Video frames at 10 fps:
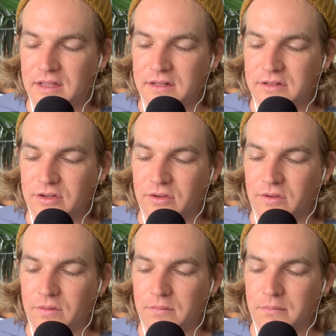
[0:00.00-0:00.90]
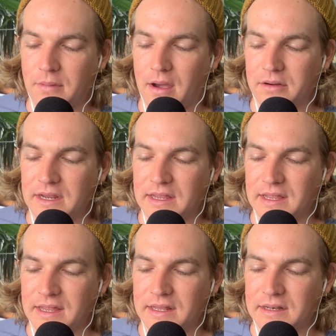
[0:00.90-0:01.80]
to Maori
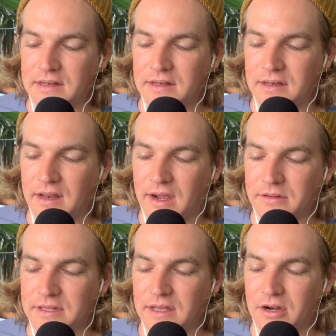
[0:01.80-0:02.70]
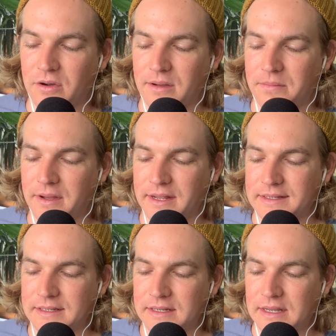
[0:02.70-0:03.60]
in Aotearoa,
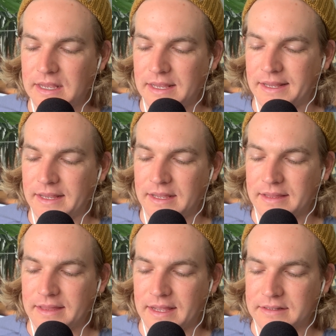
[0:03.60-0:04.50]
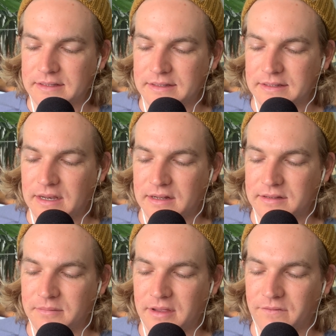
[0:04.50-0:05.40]
but that's not
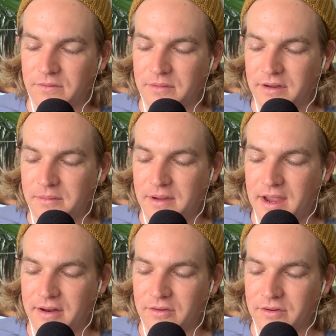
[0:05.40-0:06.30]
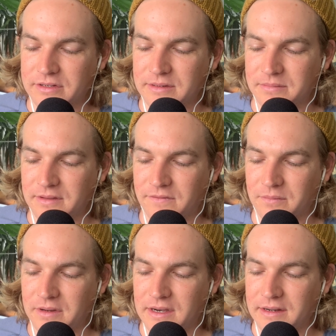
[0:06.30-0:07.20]
something I'm familiar about or something for
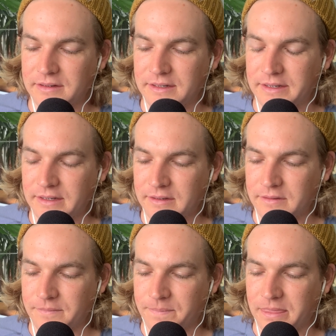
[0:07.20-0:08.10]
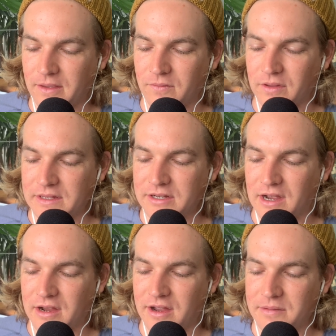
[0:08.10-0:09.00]
me to really
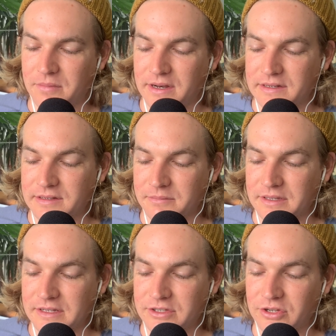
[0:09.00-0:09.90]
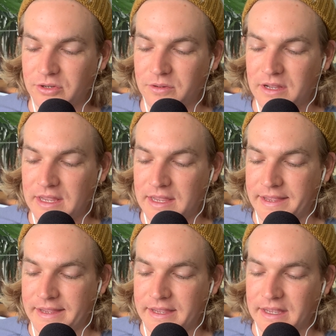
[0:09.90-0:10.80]
talk on, but it's something to
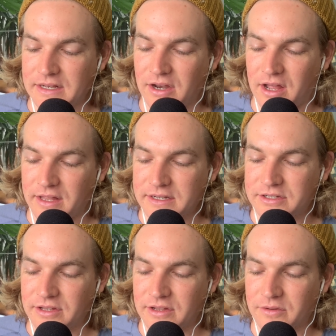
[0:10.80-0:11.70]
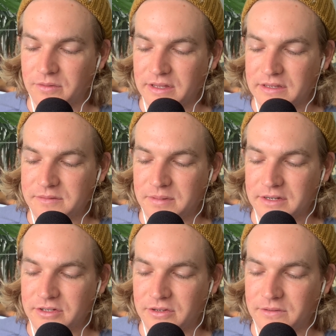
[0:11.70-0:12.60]
acknowledge. So they're really
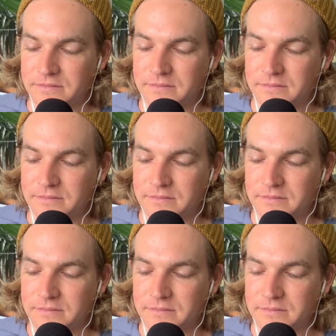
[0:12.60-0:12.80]
special